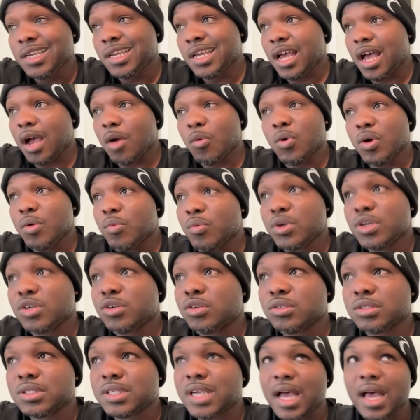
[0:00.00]
I wasn't one of
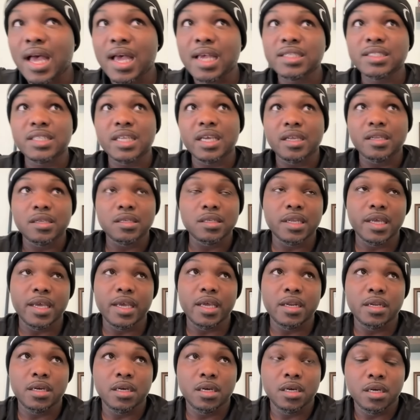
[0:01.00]
those guys
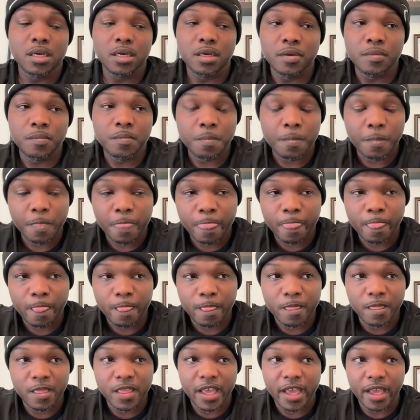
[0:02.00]

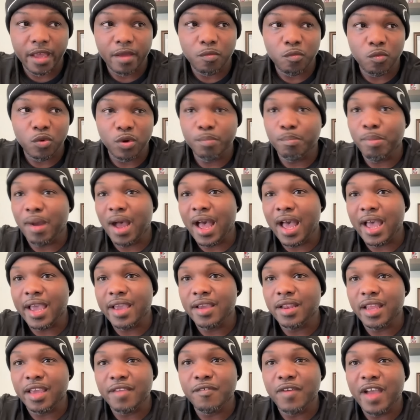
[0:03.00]
that would
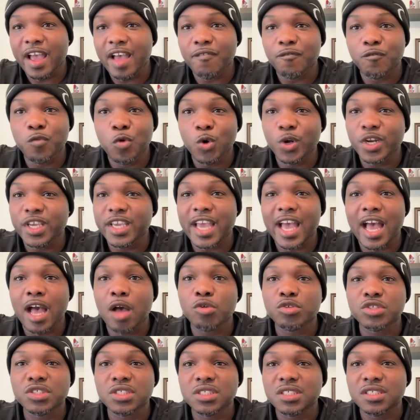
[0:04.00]
buy like have 40
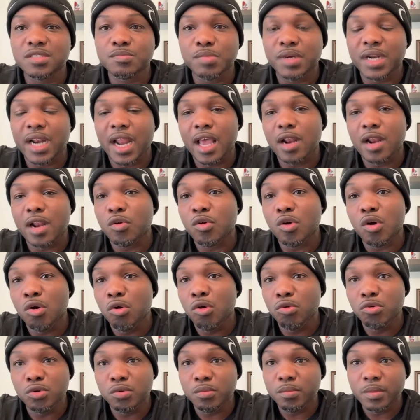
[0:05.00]
houses, but I don't
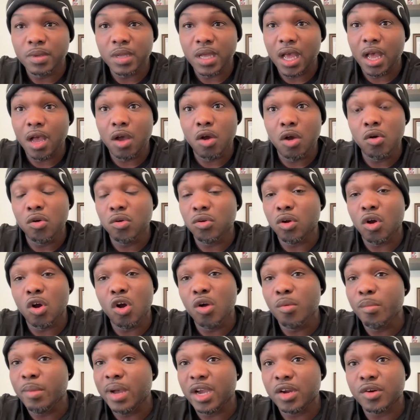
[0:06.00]
own them. I own
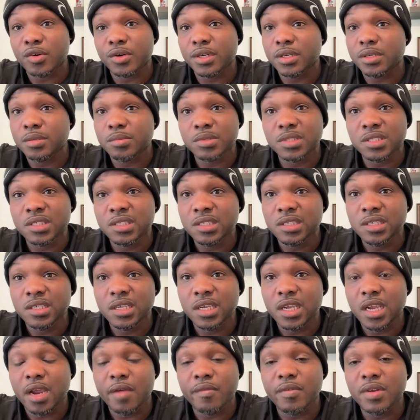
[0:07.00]
all my cribs,
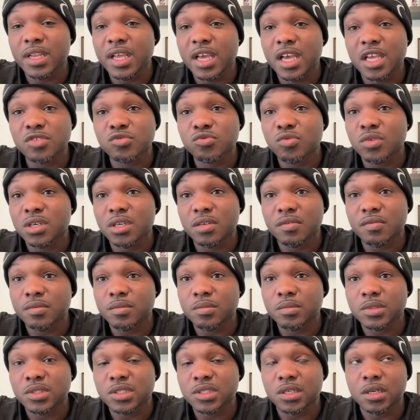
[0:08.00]
every last one of them.
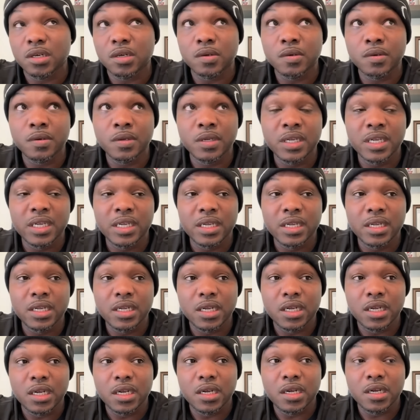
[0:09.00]
So,
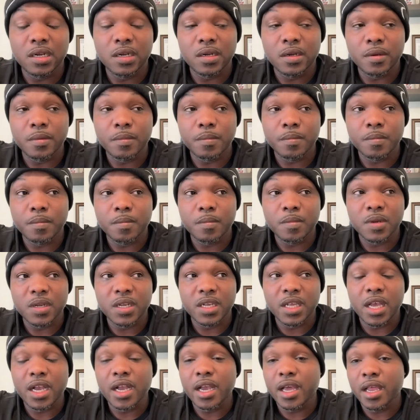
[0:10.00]
and
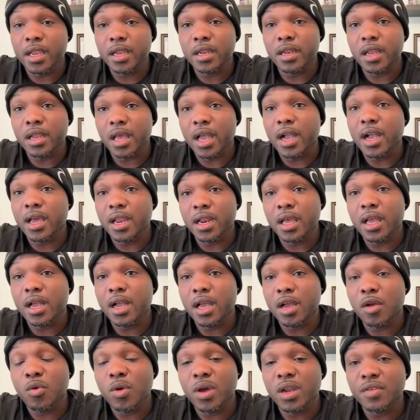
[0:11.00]
I
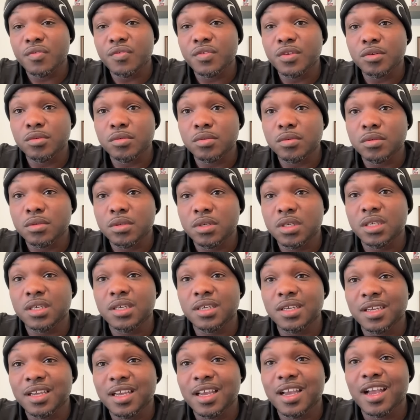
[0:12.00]
got quite a few.
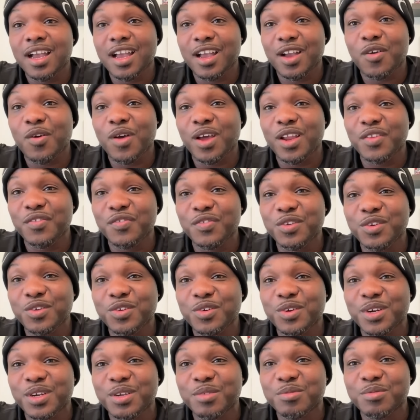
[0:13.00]
I got quite a few
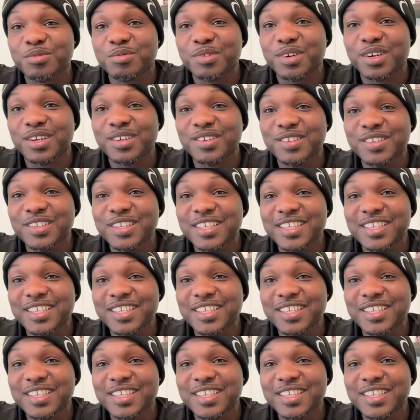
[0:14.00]
cribs, bro.